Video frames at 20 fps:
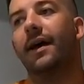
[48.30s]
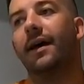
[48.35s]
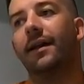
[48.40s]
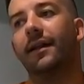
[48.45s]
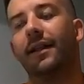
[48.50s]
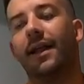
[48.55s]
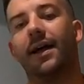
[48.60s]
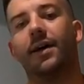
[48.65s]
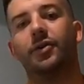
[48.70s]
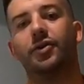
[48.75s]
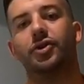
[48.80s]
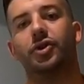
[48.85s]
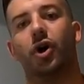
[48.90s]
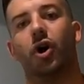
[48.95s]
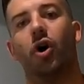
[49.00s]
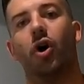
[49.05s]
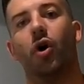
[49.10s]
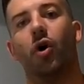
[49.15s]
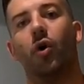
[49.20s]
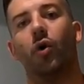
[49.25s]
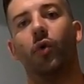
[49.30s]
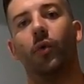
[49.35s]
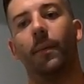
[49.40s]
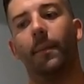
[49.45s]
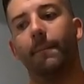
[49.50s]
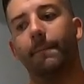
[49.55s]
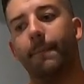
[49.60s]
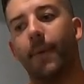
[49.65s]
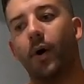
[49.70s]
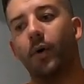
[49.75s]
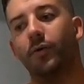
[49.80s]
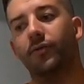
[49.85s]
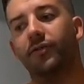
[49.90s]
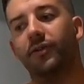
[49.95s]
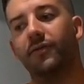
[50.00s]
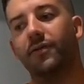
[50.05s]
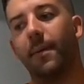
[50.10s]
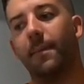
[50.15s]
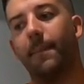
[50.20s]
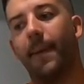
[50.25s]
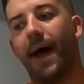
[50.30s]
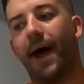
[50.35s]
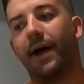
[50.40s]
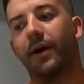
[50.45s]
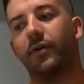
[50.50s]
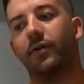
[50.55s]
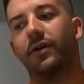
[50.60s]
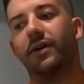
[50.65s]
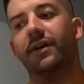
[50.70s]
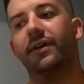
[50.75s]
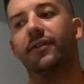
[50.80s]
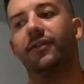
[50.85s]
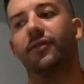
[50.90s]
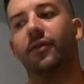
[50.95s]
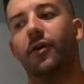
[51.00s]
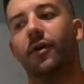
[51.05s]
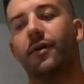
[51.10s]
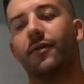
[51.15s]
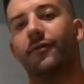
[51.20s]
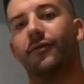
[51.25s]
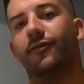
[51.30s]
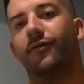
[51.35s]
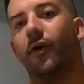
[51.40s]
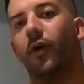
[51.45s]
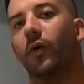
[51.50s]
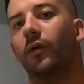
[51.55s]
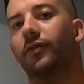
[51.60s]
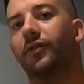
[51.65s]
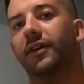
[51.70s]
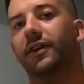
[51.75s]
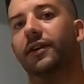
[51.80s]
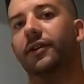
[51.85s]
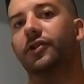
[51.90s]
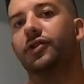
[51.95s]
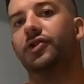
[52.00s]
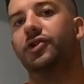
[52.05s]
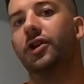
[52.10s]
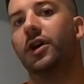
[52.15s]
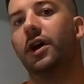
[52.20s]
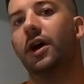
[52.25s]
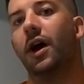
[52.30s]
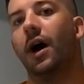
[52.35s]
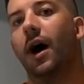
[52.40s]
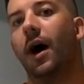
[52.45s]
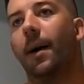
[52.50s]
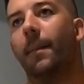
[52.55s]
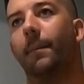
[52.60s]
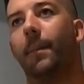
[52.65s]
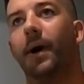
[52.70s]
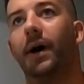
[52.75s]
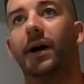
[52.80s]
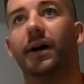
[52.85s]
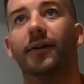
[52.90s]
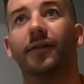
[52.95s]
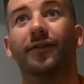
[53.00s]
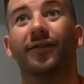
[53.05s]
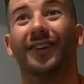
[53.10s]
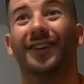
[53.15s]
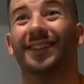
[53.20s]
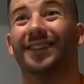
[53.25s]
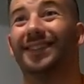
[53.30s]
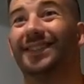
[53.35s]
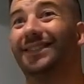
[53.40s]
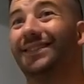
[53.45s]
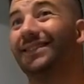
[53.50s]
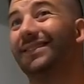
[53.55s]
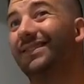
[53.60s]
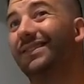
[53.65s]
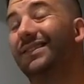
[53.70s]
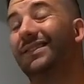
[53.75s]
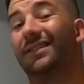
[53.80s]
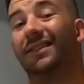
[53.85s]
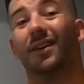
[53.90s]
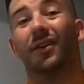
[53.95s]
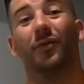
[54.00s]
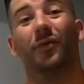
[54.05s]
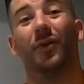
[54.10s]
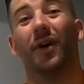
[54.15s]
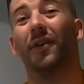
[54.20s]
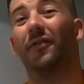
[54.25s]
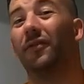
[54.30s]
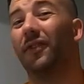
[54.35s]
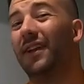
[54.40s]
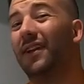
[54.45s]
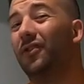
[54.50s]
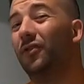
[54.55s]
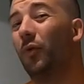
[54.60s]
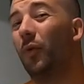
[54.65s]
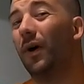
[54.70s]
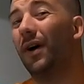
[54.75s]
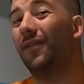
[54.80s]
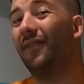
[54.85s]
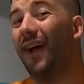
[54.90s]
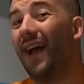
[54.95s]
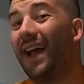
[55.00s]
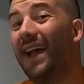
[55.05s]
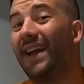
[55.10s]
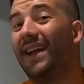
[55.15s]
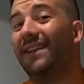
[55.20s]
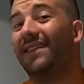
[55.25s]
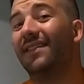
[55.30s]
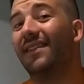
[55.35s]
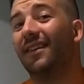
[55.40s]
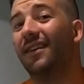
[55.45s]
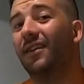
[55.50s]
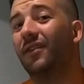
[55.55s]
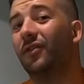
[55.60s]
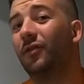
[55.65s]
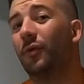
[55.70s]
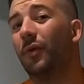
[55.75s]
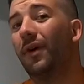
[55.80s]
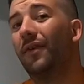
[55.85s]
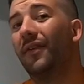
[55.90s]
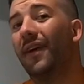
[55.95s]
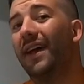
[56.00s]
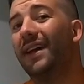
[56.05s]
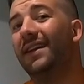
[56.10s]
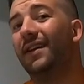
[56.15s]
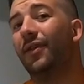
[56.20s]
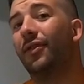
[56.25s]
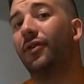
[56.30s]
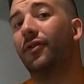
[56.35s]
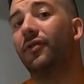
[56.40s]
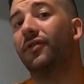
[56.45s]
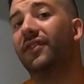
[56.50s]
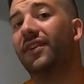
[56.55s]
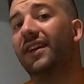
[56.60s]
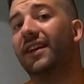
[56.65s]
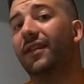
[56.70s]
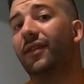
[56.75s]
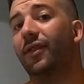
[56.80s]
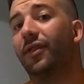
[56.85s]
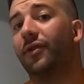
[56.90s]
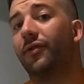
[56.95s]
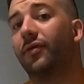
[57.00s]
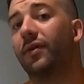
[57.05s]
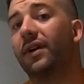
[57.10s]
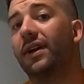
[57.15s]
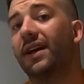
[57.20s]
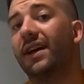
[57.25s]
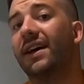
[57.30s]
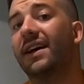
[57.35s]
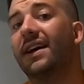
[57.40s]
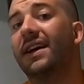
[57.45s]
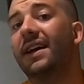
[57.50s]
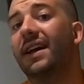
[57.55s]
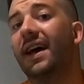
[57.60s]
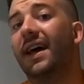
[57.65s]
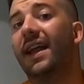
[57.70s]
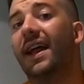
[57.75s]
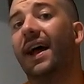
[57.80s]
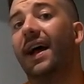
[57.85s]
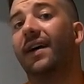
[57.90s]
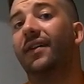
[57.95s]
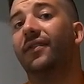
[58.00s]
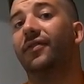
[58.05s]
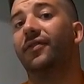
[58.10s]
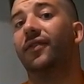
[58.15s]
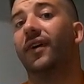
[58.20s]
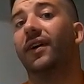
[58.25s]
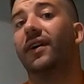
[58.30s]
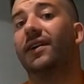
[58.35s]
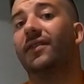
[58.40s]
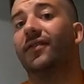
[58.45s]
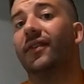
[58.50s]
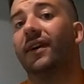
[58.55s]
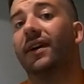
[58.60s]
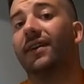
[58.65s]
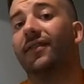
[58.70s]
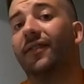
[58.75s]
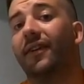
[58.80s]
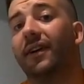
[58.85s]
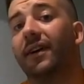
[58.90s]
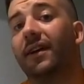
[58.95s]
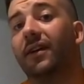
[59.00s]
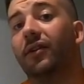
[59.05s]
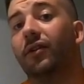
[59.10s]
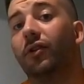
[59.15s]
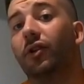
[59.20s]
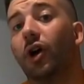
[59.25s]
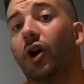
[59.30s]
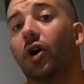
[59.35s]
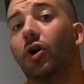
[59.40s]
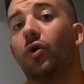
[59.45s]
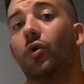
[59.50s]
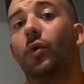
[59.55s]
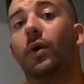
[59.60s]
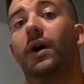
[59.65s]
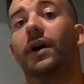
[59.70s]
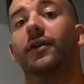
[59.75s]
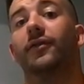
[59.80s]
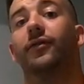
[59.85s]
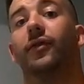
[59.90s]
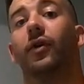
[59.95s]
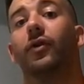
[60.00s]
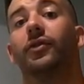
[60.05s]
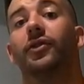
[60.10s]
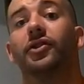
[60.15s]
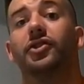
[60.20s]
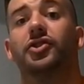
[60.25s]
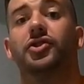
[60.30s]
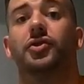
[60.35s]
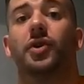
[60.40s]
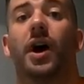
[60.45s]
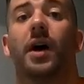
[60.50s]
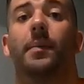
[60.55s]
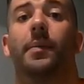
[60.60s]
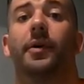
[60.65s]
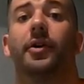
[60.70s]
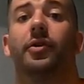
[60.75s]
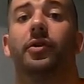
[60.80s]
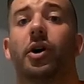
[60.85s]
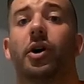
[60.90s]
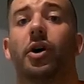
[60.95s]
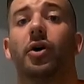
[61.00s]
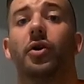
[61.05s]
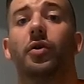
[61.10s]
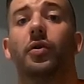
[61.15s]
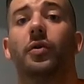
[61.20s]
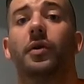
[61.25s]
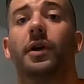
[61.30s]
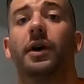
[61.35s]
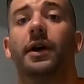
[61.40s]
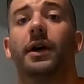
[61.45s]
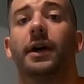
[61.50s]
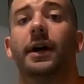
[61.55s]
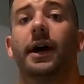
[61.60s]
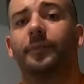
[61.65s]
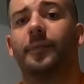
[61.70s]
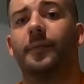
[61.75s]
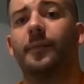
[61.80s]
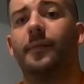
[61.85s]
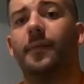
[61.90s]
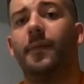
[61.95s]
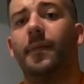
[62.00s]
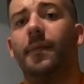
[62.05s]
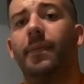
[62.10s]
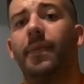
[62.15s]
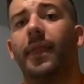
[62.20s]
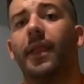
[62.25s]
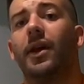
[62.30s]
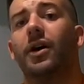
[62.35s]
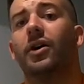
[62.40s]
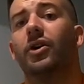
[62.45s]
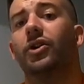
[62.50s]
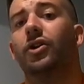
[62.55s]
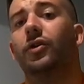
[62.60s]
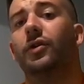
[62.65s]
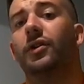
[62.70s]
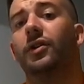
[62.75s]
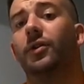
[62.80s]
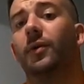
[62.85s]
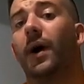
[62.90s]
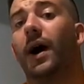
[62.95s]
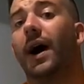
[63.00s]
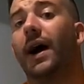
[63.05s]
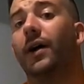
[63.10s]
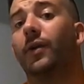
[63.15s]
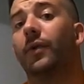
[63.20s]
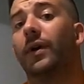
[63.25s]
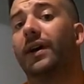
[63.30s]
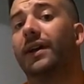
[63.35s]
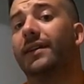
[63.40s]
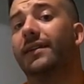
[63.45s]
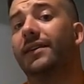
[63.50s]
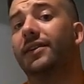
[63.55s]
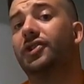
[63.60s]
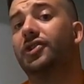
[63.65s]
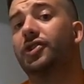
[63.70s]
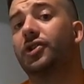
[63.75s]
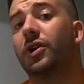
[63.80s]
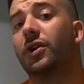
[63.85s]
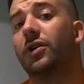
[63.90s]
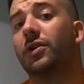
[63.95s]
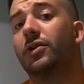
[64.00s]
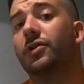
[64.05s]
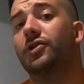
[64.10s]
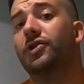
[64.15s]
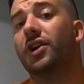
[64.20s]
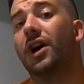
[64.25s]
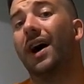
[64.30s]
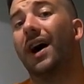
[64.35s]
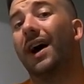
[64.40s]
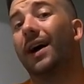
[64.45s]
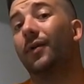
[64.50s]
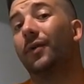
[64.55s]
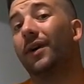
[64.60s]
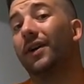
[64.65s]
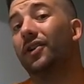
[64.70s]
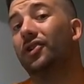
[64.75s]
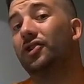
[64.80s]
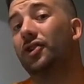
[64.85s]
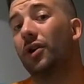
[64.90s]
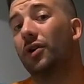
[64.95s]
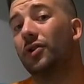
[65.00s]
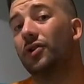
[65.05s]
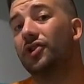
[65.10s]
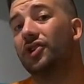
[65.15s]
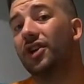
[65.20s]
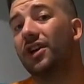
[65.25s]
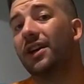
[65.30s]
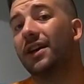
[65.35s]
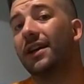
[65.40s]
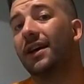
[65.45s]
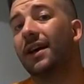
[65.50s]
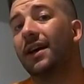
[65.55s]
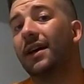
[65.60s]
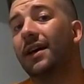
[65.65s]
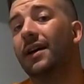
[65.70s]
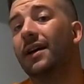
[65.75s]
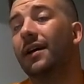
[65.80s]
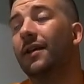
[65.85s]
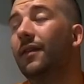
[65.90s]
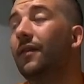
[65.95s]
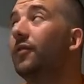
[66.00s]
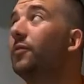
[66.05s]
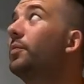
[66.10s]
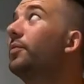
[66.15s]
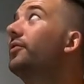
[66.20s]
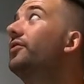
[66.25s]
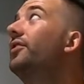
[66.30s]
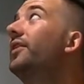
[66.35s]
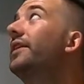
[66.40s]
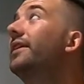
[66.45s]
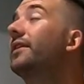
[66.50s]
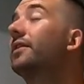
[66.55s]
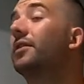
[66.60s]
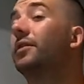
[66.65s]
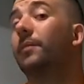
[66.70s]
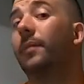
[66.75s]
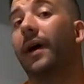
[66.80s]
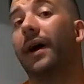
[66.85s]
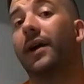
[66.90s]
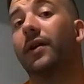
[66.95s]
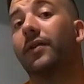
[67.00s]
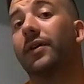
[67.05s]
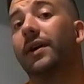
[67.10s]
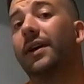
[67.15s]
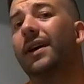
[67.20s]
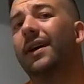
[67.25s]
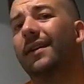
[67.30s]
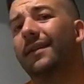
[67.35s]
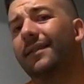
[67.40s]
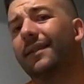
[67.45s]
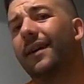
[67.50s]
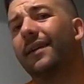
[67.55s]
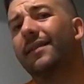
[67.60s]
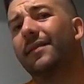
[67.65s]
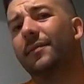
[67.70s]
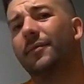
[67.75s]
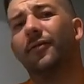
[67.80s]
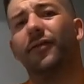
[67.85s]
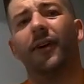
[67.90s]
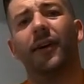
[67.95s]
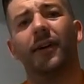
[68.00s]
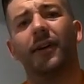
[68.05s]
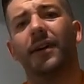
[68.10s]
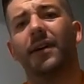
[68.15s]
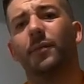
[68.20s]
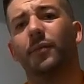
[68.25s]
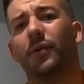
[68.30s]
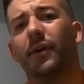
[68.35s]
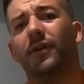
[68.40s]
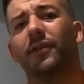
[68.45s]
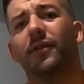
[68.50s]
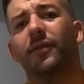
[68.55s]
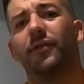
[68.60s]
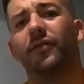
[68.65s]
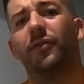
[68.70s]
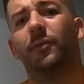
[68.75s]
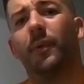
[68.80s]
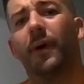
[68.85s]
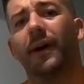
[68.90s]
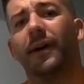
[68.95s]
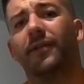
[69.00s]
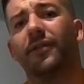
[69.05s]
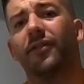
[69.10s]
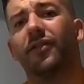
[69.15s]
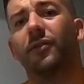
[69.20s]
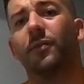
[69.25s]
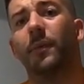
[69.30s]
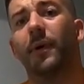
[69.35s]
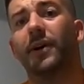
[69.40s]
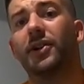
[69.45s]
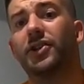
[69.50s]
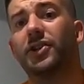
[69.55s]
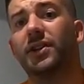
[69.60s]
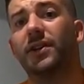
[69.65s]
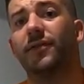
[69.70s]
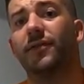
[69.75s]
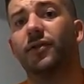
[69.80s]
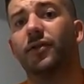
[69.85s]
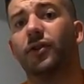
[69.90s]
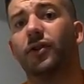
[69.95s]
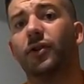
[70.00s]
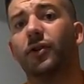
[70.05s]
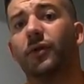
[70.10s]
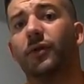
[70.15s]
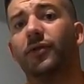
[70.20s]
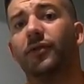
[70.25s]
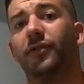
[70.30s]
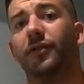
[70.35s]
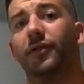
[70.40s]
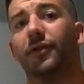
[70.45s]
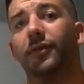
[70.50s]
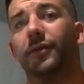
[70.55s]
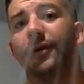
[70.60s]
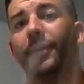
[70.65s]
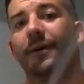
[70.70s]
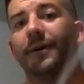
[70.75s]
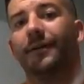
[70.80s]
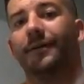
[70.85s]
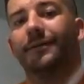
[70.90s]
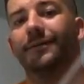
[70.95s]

it allows you to hold most of the battery's voltage above roughly 12.8. 12.8 to 13.3. It has very, very, very low uh, voltage drop load. You can do high rate discharge, high rate charging, this particular battery, it's got some fairly impressive specs, especially if you're used to